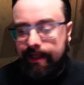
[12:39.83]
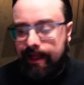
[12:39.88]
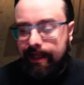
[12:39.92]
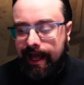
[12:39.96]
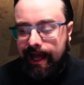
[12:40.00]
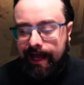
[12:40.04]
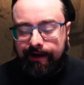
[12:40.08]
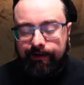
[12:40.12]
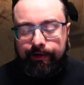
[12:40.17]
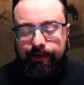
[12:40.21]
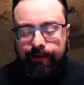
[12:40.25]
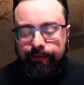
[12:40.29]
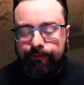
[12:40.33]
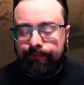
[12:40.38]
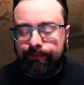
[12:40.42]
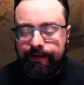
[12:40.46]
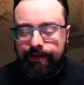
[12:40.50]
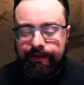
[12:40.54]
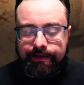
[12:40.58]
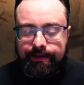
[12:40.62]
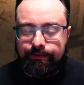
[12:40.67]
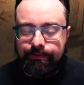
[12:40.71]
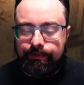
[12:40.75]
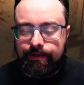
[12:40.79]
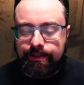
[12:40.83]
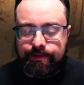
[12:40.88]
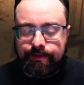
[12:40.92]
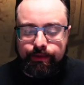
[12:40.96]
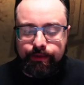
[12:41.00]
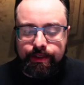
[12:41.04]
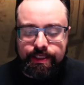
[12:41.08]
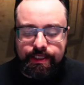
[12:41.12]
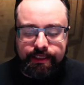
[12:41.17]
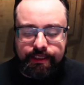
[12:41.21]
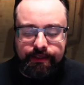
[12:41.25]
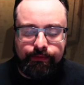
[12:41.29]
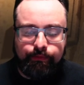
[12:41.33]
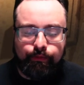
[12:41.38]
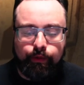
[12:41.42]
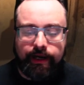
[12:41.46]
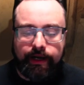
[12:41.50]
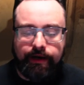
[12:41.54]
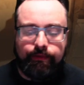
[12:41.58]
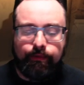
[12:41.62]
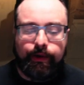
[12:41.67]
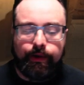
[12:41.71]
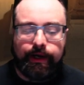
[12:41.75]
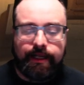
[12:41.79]
I don't know. We'll see
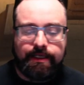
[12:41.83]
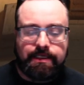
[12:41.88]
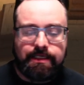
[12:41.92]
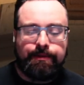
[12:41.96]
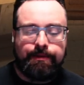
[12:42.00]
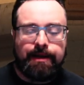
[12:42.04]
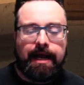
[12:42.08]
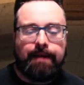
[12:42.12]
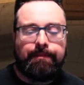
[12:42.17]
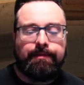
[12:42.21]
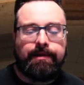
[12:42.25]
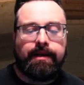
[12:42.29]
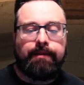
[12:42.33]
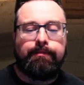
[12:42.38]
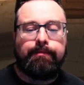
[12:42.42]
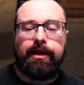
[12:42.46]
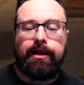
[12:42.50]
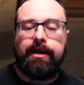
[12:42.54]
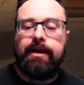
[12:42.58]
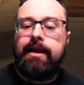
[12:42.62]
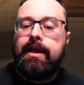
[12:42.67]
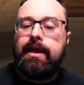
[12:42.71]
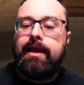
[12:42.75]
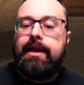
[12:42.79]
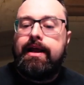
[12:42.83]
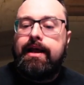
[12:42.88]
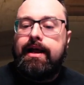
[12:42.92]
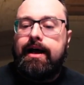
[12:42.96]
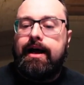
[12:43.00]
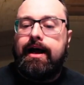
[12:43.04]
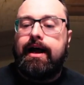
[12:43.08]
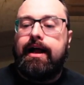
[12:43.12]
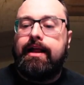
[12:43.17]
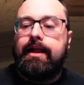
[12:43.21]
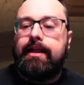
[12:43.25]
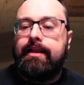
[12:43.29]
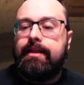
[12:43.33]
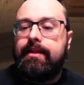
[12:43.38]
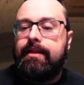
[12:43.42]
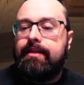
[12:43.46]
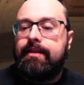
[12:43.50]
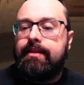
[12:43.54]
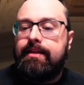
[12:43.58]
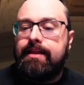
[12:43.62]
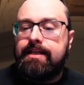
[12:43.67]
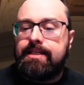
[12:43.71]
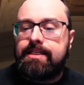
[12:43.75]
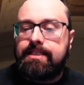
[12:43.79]
what ends up happening, but
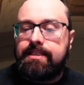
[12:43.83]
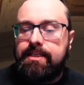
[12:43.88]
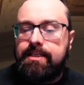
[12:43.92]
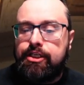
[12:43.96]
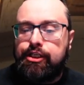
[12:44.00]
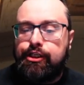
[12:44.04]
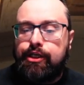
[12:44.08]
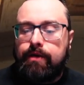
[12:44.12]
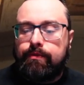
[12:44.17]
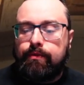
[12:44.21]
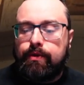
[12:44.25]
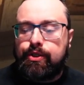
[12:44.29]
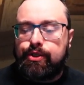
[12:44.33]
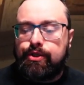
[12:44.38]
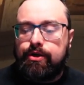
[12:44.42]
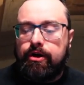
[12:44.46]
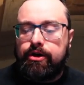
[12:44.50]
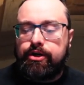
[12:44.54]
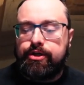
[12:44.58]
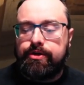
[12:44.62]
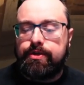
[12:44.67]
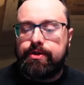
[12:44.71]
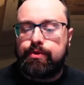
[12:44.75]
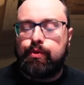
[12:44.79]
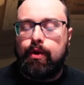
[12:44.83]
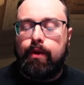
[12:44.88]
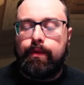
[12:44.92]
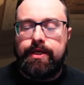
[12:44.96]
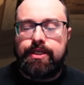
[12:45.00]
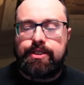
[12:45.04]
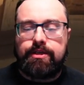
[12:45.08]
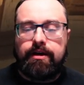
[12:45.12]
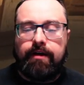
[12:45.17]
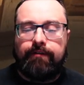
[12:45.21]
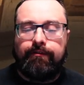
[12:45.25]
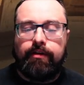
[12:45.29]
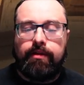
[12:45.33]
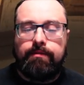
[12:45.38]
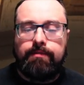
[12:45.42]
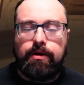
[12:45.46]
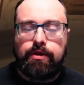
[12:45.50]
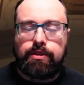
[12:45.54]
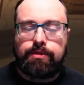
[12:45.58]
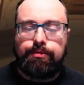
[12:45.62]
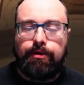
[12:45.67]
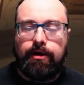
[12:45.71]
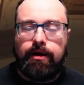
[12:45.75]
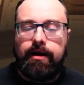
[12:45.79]
this general structure is what we saw for the
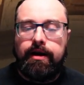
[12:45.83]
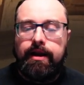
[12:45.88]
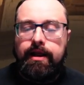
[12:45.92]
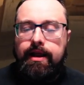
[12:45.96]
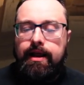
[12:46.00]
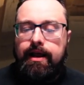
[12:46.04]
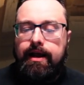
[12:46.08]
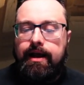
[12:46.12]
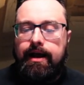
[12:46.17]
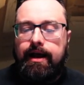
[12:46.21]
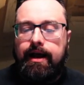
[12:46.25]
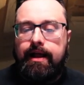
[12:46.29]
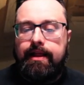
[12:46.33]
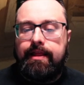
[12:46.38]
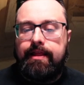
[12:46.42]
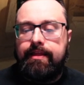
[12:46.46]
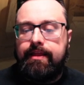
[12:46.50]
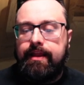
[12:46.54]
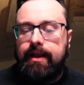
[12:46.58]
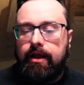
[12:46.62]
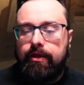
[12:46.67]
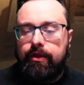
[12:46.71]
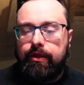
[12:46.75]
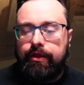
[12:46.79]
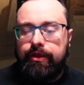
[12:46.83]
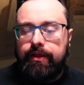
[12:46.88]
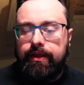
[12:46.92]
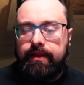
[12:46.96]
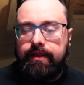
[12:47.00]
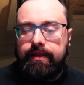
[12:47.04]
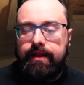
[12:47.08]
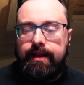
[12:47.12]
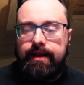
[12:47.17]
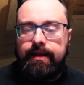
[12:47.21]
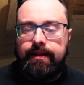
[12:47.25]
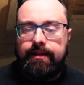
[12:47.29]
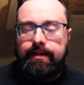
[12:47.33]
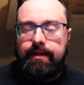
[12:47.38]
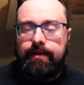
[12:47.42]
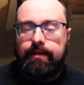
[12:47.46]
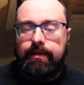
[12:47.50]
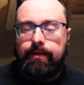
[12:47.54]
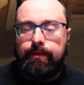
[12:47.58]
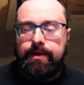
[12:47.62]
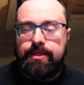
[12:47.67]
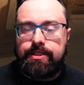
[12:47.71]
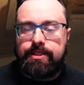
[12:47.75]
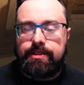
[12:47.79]
most part. The other thing
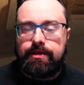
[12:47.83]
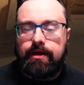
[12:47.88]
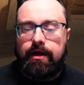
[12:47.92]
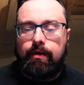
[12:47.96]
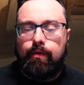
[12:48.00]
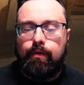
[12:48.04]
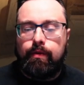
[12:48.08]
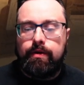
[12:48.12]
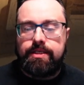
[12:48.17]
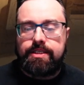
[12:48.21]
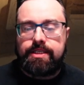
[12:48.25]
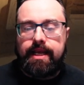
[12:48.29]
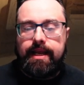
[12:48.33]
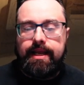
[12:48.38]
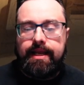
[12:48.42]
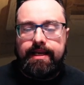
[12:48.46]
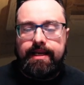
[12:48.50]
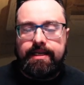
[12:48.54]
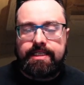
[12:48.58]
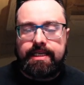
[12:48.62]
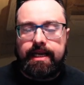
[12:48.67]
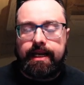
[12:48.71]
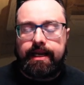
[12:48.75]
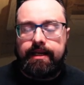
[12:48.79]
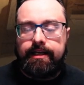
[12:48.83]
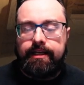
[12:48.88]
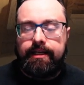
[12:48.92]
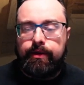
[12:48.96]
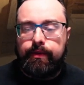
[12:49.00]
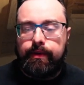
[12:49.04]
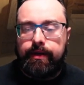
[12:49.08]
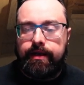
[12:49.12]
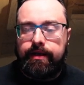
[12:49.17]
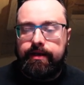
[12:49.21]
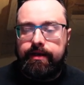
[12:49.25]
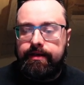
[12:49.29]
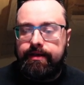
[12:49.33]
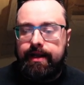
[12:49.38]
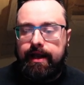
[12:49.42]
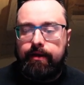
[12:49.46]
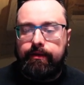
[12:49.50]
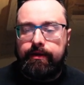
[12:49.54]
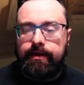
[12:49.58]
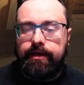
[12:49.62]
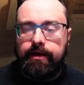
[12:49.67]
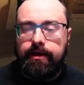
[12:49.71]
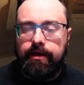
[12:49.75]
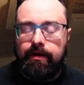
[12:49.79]
that we saw was a second unit
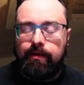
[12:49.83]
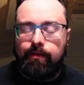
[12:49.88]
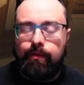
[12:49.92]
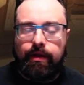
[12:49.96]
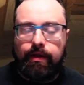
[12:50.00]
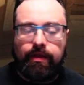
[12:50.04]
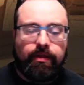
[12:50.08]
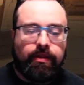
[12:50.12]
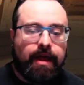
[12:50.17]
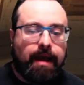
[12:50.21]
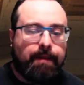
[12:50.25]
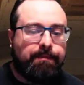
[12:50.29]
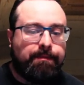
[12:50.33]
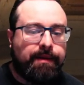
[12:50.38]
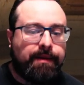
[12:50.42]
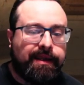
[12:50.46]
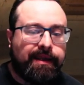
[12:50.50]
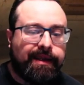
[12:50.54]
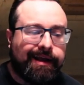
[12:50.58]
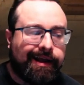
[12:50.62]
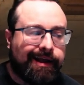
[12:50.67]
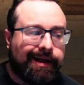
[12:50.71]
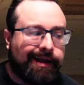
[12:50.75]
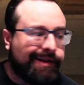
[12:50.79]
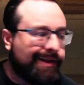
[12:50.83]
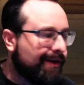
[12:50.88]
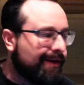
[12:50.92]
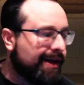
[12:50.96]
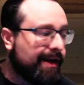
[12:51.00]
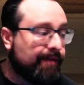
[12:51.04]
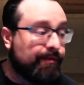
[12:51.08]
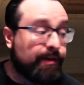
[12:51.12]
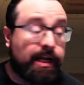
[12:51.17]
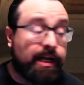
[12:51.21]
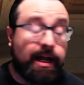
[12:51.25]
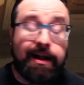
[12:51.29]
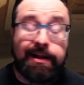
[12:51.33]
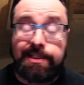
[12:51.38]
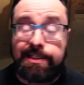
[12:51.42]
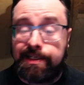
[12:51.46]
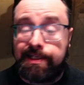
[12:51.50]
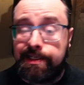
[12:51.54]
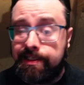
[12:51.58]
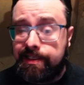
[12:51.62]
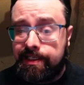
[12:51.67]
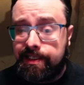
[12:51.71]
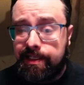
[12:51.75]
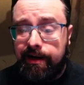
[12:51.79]
down here, whether that be you could have a
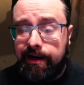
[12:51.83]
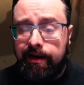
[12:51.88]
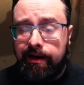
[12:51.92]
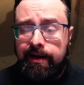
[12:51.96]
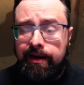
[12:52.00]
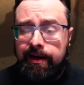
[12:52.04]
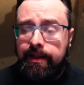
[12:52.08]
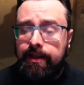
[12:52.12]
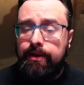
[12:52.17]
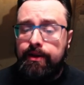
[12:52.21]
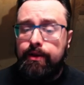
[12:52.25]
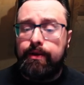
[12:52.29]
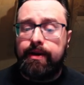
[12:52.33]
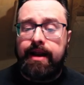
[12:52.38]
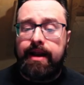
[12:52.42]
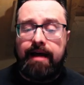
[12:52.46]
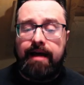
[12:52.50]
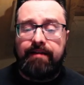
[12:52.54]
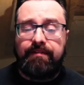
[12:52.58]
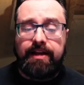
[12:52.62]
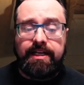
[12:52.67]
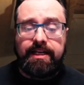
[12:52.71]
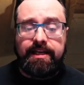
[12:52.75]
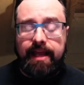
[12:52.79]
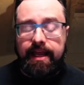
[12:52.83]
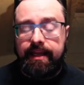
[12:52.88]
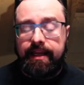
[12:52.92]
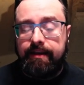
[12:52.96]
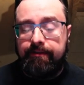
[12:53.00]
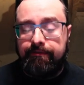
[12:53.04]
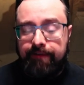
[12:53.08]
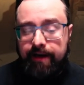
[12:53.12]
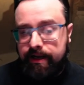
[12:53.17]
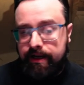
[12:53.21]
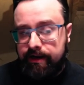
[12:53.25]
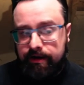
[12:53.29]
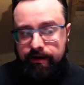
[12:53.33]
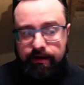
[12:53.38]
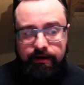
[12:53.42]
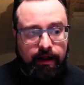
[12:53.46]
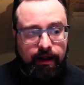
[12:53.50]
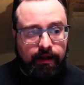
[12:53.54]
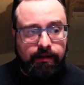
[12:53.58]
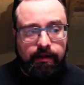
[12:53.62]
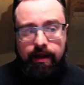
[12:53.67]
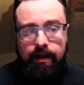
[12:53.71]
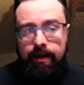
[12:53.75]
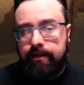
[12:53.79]
Constance there, you could have a tanky fighter, a
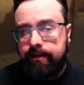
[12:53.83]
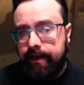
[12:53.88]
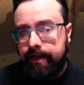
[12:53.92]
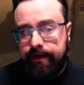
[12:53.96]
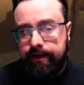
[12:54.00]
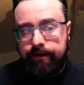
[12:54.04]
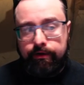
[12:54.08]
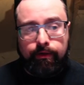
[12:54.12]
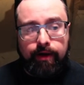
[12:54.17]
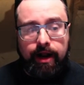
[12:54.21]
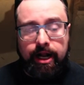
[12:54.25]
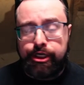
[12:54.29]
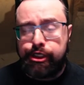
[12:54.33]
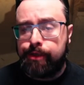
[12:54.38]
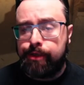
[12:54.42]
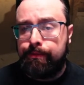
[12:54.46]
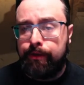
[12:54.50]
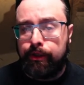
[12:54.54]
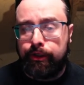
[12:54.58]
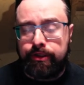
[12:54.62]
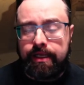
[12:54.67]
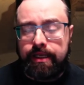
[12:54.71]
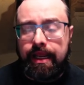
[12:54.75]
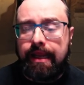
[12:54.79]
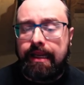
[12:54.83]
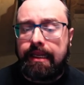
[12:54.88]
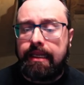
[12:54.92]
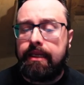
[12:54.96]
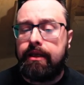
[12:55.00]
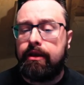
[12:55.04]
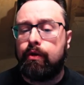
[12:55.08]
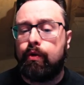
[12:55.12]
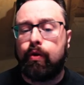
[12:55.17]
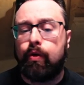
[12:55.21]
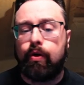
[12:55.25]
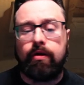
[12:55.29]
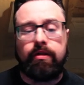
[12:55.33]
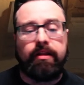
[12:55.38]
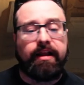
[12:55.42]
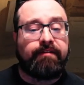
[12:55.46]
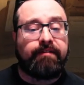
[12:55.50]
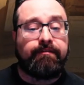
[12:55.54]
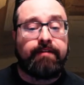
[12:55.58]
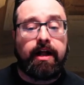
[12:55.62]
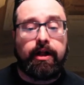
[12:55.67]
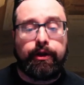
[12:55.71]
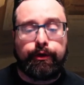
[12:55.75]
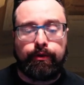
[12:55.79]
la like an Aracha built tanky, or like
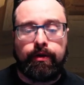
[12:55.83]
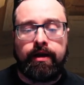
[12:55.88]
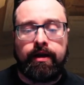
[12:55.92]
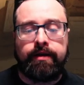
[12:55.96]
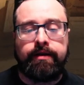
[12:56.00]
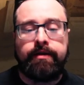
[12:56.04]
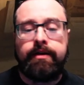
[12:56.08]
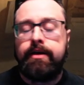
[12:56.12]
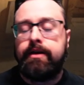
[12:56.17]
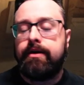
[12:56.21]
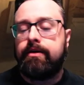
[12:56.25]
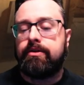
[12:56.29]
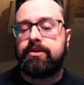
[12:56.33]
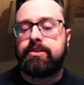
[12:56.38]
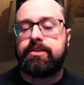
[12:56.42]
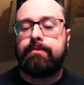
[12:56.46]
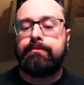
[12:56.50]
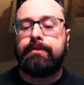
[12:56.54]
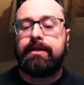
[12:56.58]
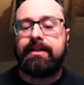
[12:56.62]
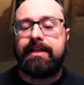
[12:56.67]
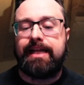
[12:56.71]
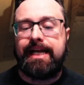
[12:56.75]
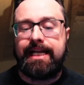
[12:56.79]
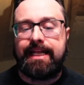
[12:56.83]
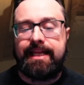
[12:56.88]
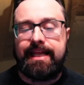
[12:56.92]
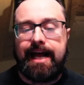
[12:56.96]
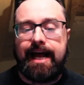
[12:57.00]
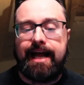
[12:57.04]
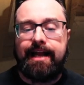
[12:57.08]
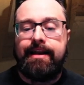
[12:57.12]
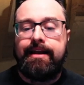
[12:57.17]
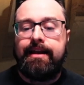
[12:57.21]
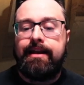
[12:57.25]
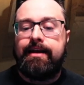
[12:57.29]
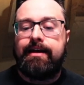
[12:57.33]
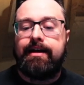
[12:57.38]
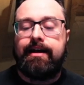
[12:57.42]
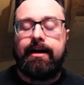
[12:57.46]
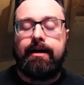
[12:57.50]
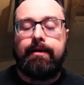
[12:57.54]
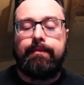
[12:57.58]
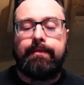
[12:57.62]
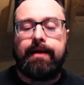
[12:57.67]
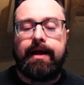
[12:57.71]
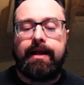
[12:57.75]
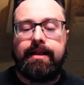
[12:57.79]
a Valderon or something like that.
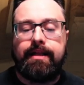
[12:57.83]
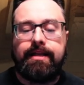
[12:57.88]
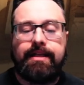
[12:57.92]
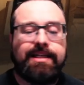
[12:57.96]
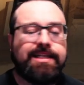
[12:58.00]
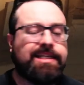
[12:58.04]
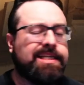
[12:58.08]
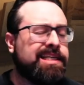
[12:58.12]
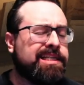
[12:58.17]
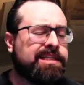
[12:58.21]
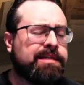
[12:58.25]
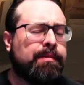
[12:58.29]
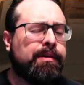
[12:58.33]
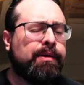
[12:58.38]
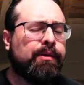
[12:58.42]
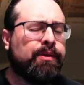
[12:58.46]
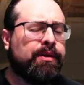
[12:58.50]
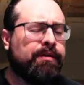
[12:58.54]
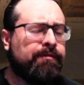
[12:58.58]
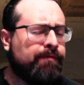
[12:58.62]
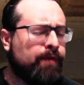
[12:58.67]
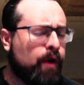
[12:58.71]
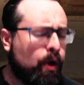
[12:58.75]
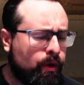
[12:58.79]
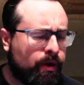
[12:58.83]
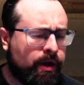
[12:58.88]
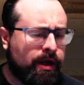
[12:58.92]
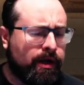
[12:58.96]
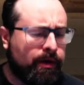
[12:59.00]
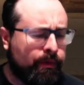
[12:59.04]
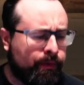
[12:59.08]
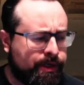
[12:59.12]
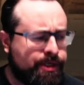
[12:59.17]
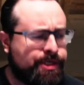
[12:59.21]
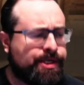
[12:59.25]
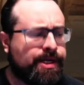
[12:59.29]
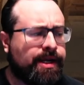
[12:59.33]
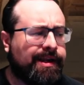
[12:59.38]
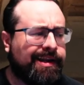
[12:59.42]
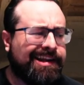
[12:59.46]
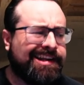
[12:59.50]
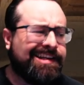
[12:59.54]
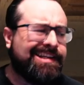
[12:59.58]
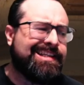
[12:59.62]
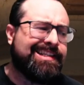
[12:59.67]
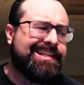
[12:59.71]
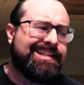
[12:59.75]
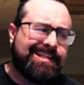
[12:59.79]
I did see somebody with a Volca, which
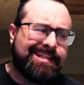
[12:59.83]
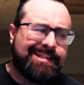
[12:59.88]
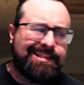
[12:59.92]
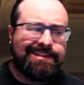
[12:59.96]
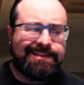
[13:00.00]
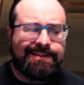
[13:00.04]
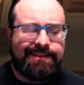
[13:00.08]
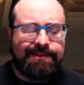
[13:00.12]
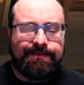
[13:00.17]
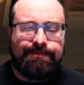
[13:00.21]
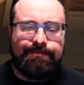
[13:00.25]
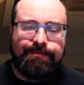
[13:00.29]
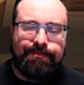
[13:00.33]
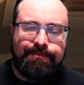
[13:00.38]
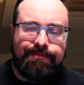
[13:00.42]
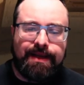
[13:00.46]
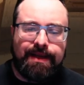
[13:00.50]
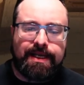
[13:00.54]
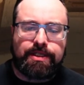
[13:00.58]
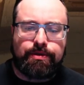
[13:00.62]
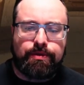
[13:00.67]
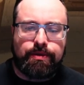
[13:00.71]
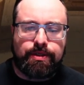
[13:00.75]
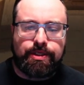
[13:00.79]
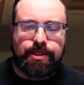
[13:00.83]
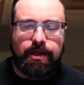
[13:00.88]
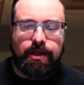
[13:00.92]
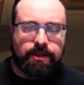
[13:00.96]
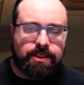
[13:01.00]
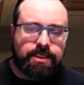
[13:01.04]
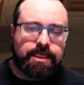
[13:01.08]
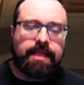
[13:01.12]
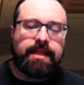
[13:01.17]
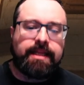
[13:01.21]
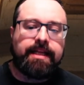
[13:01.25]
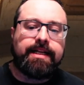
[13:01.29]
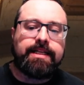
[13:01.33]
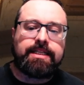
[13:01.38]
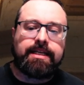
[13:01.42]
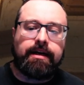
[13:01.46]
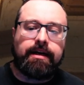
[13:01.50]
mixed results. I think it's